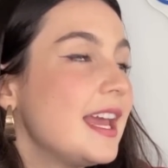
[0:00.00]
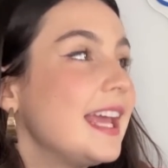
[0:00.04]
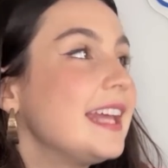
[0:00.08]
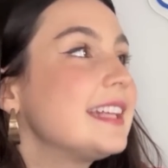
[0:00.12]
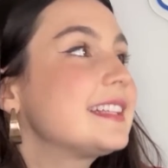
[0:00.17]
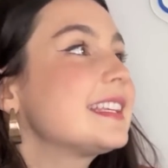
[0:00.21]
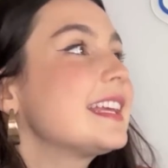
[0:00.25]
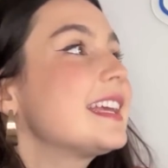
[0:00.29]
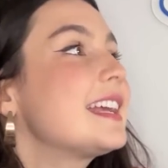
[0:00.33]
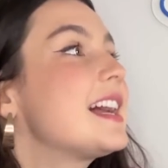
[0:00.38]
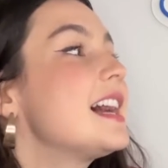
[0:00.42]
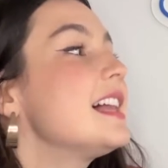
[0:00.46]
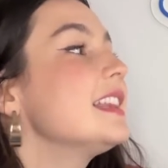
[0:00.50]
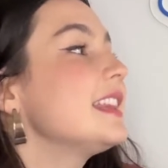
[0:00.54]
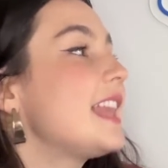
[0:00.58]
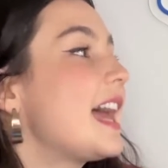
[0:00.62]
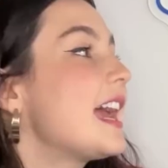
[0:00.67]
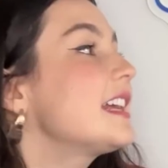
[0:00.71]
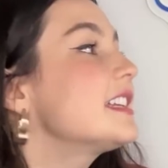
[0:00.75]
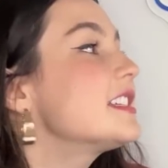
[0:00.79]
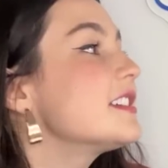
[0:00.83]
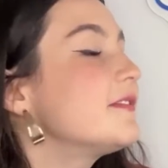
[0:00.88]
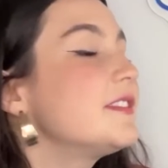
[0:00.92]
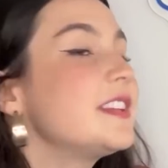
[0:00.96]
it's like
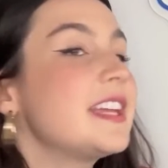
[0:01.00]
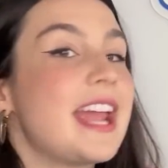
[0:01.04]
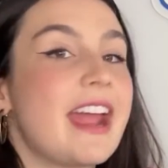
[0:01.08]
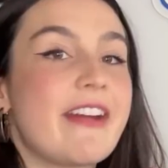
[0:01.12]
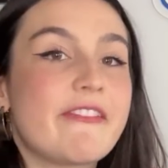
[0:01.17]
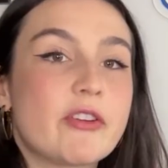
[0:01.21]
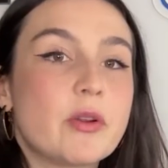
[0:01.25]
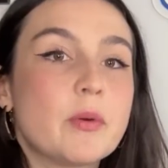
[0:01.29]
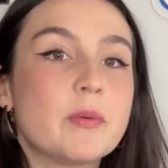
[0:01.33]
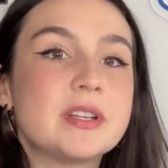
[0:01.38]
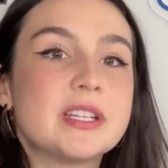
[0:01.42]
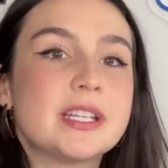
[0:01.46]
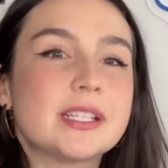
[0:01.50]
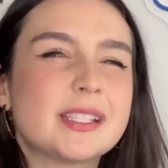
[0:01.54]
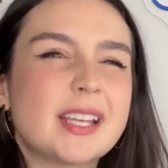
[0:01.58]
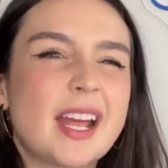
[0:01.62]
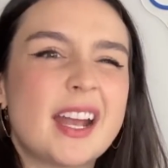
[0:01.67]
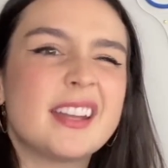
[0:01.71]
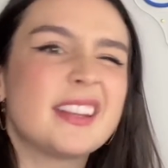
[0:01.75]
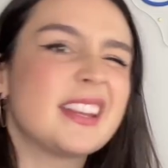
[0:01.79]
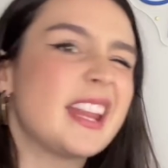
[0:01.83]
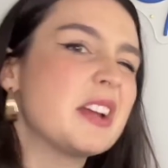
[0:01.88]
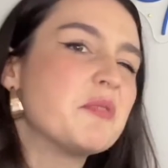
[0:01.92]
collectively everyone decided,